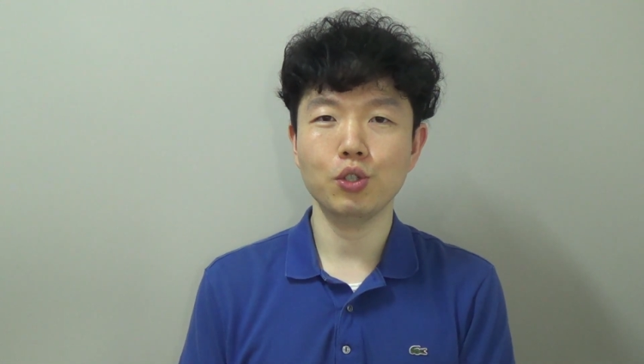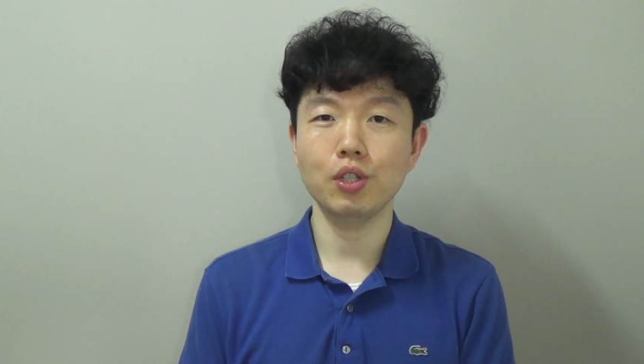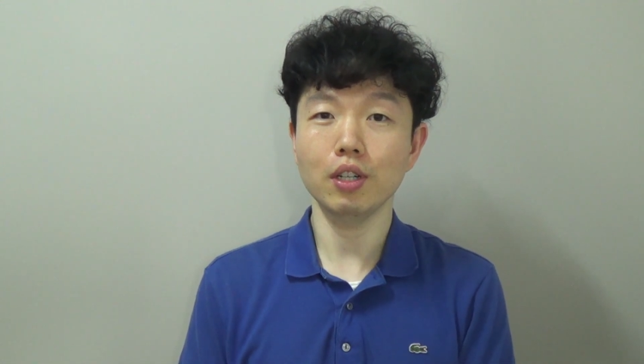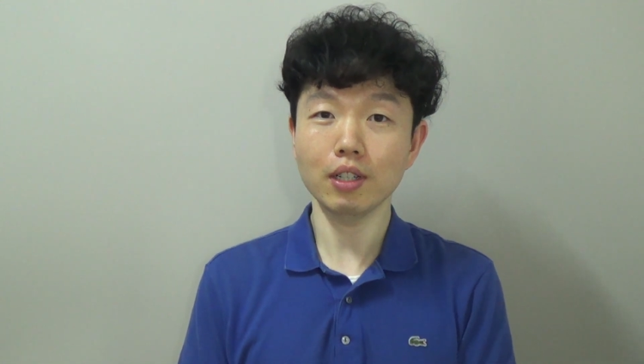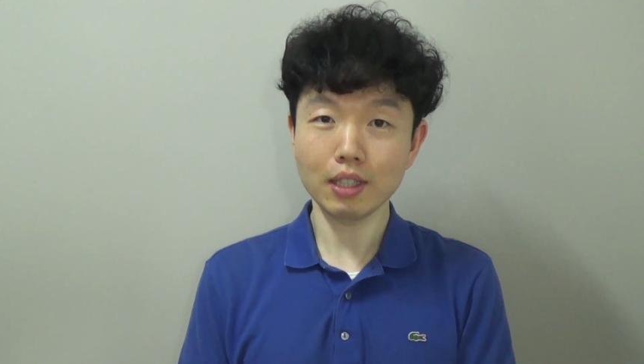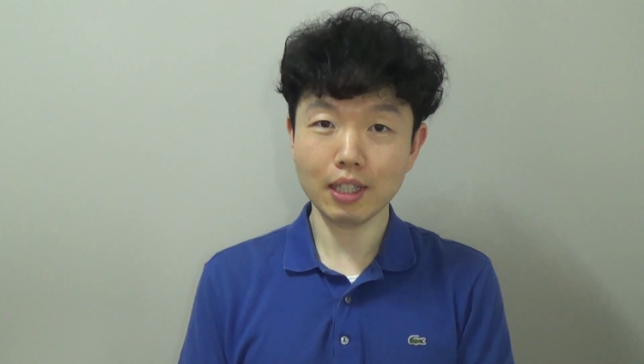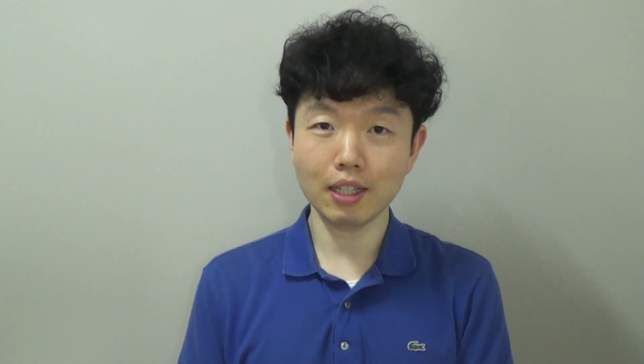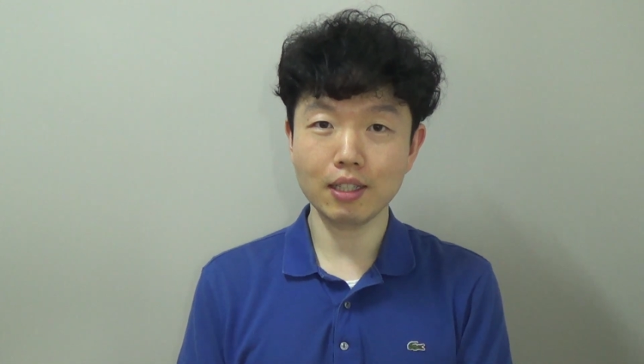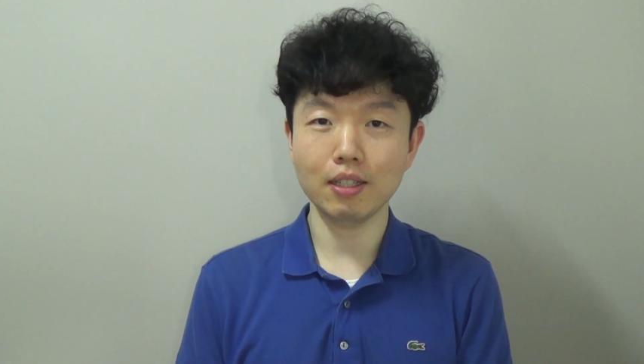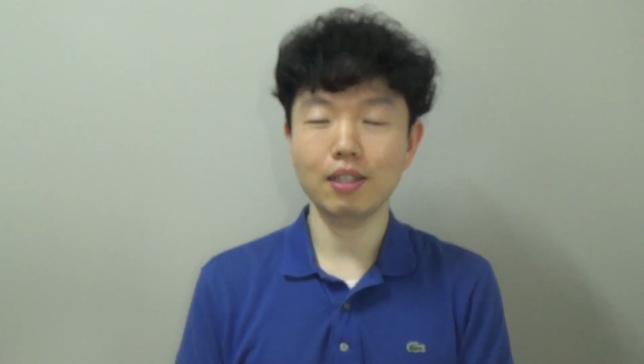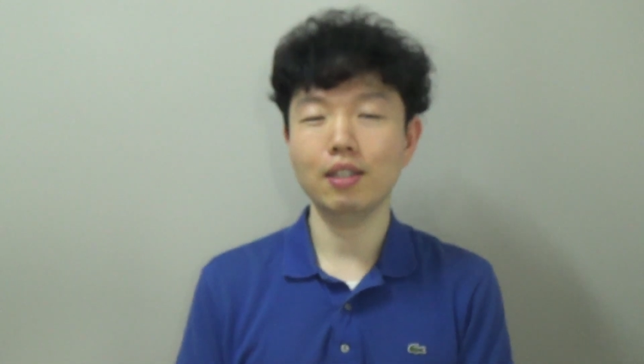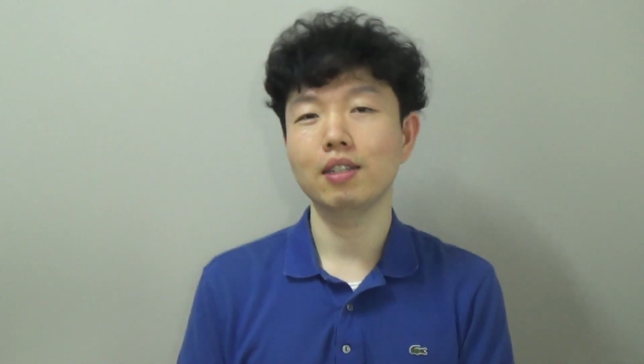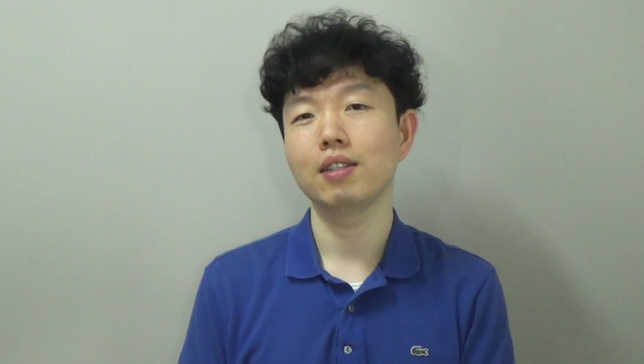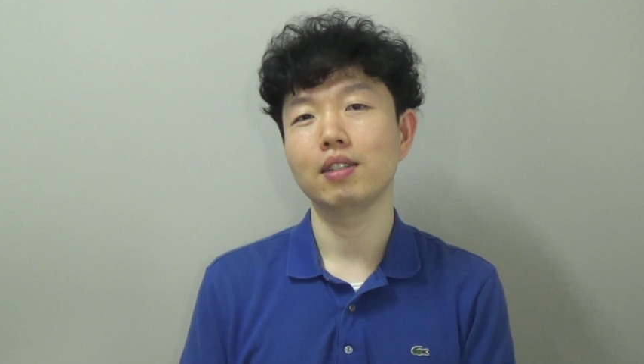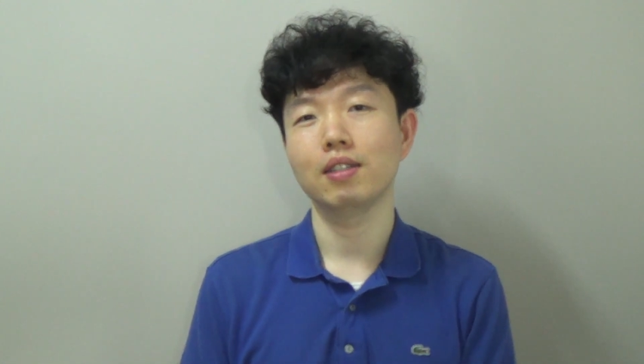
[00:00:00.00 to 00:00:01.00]
to
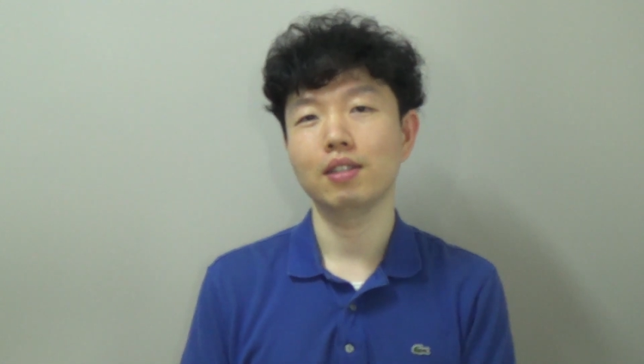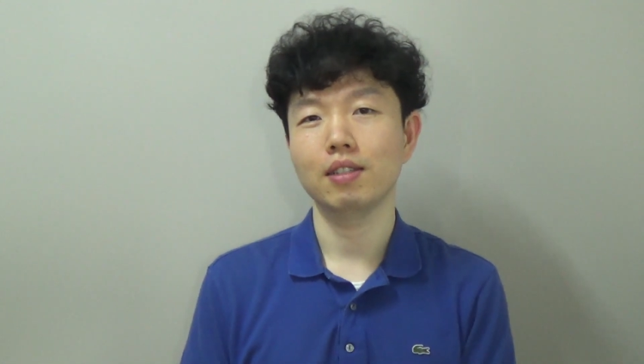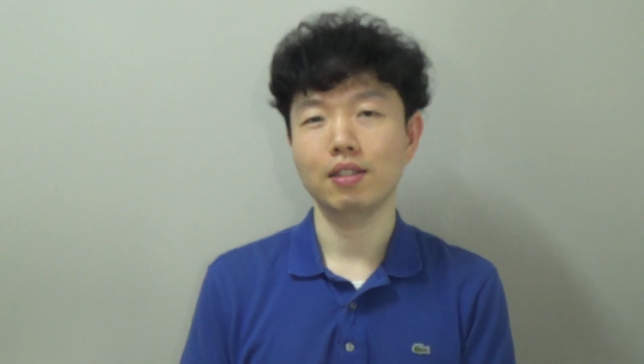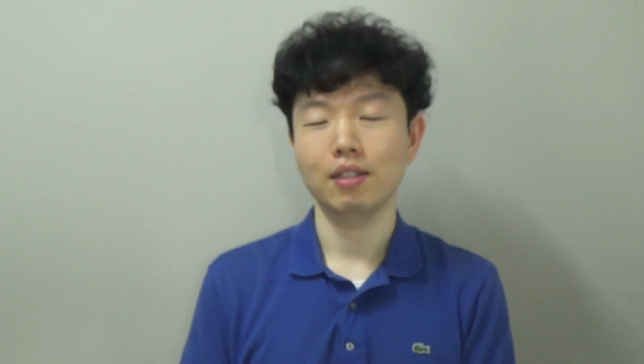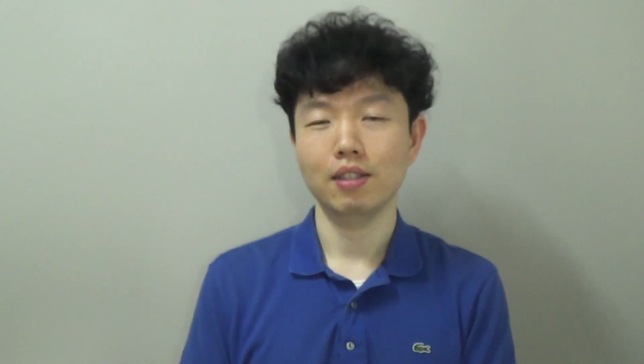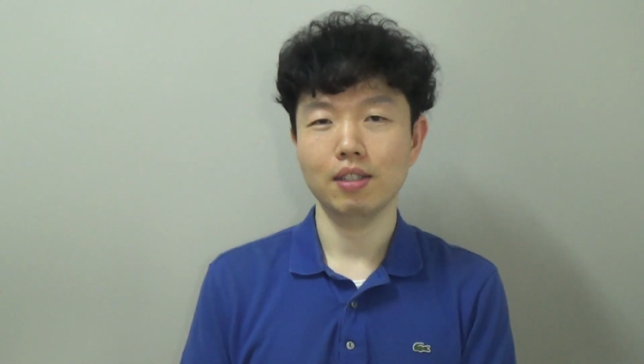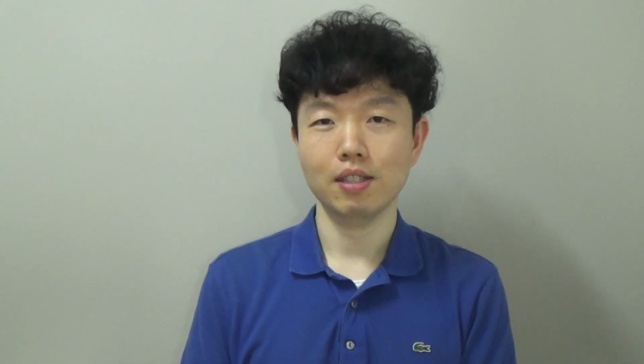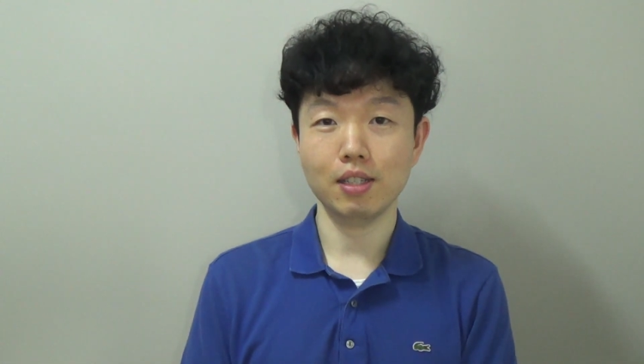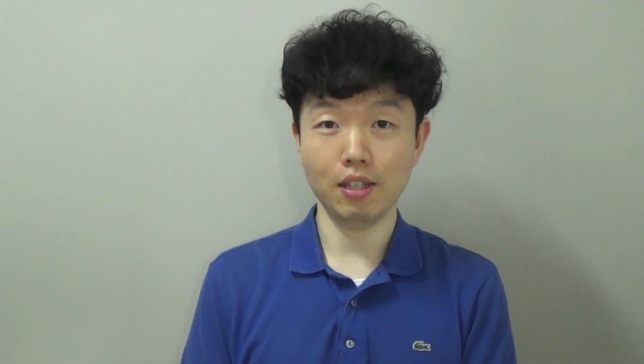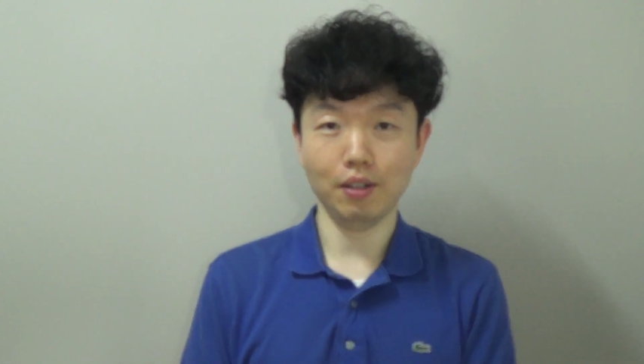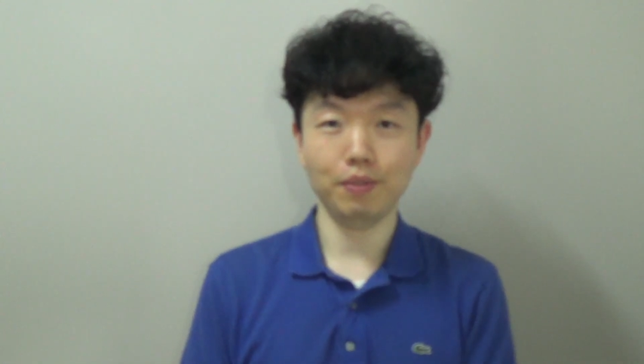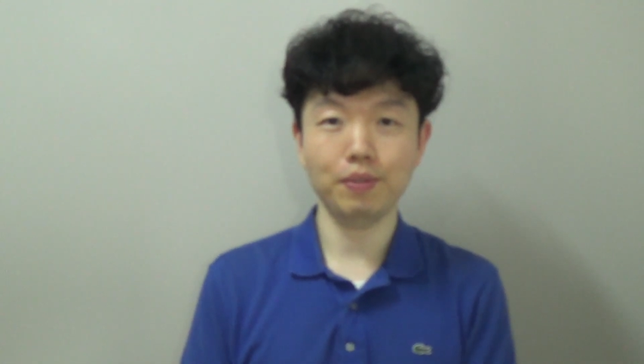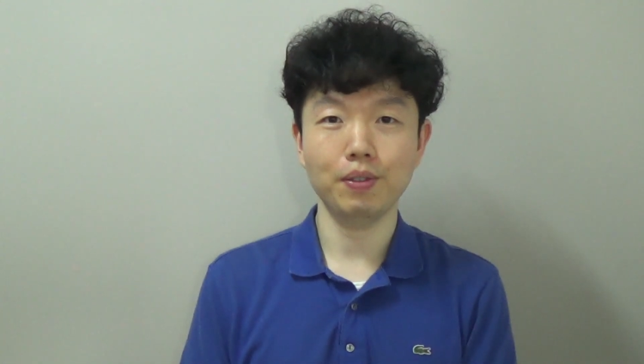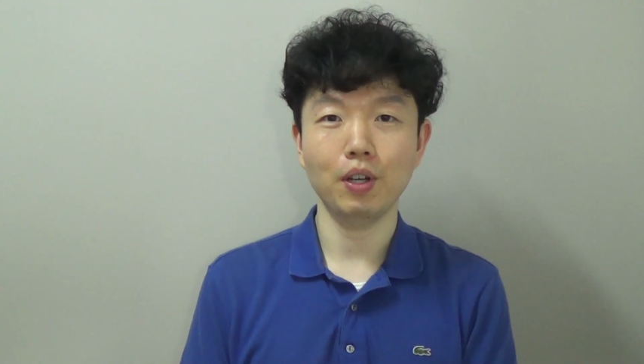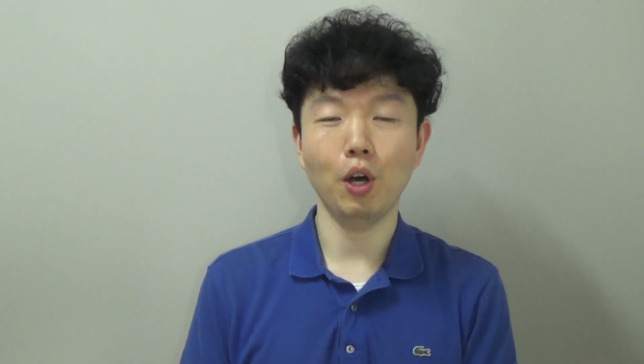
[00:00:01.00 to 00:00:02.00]
another
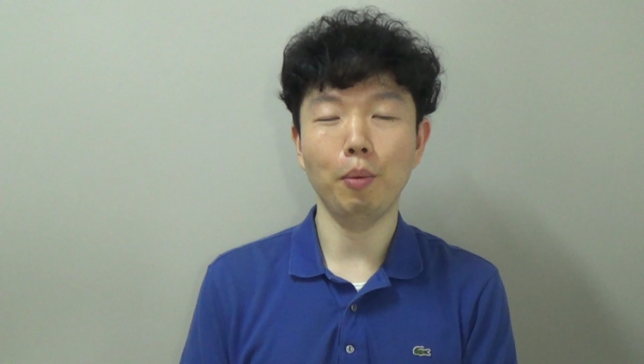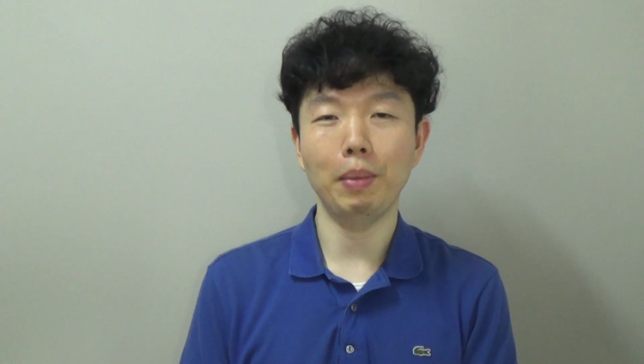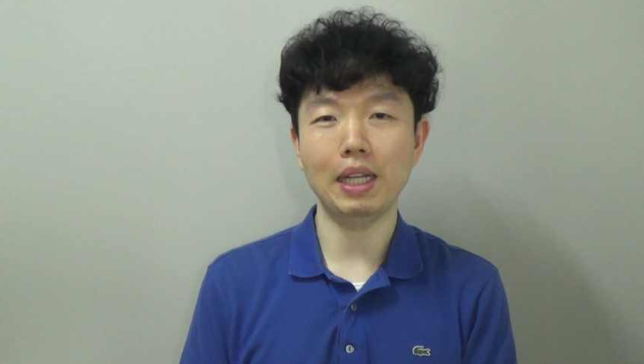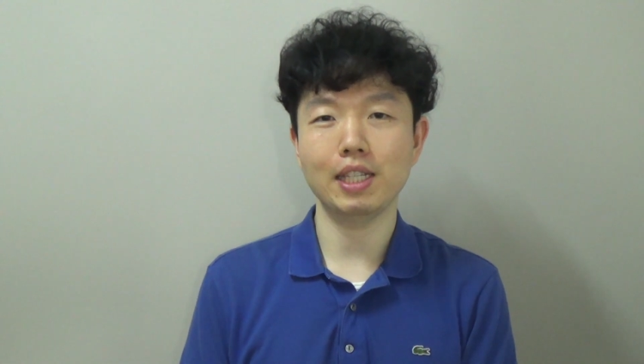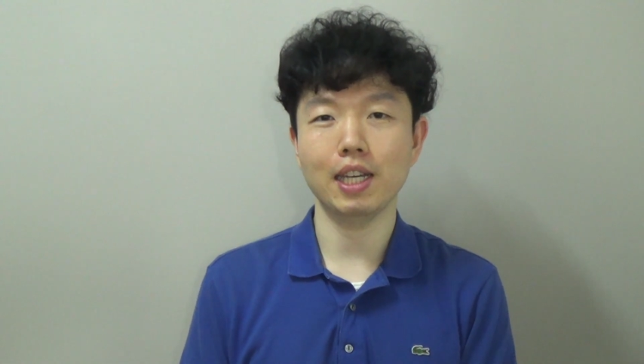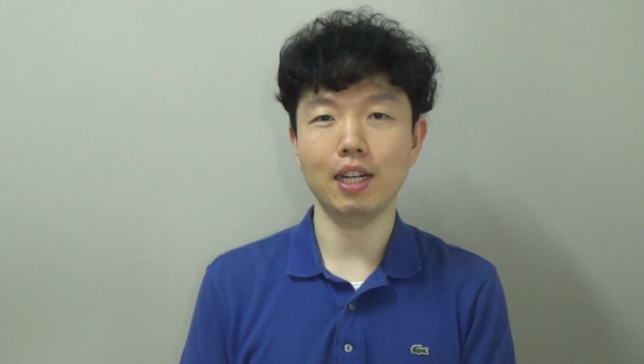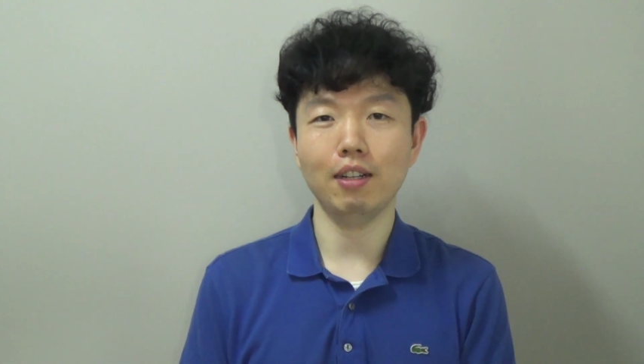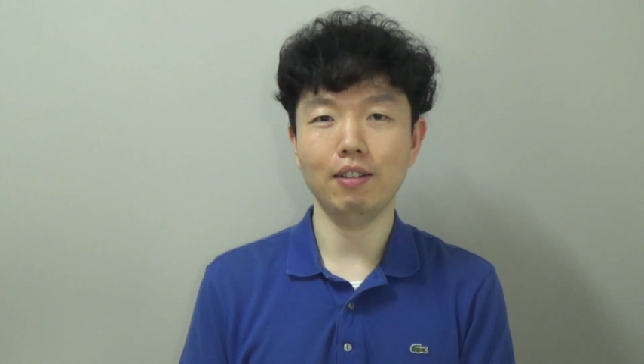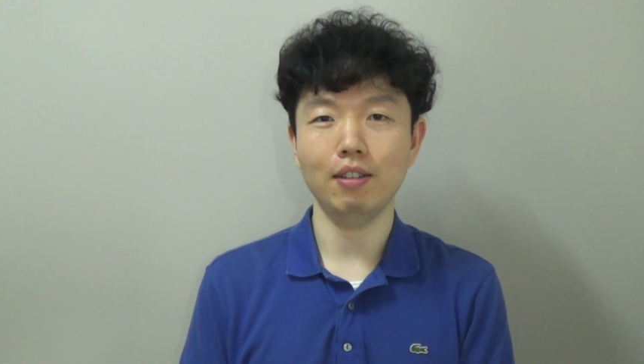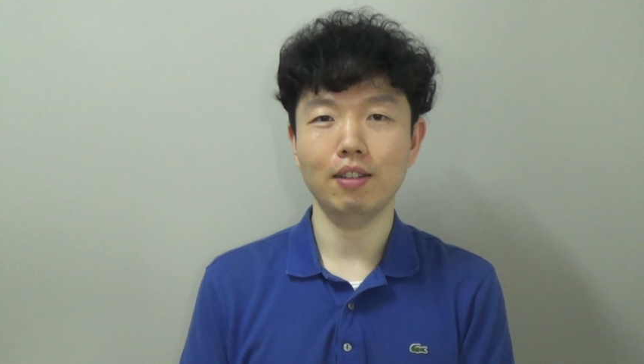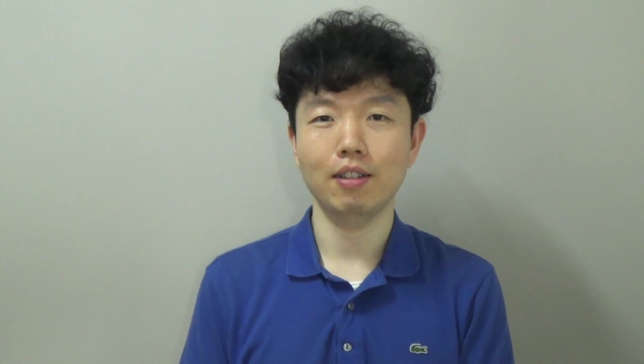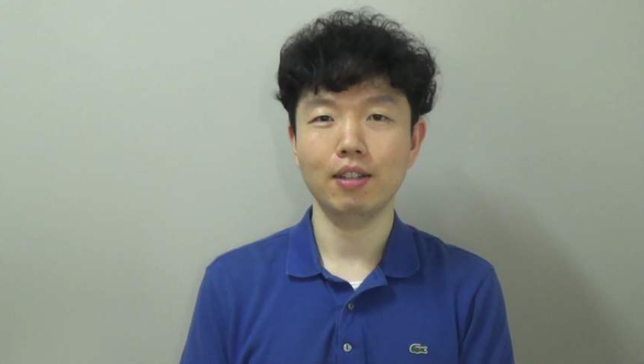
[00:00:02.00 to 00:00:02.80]
stuff on my channel.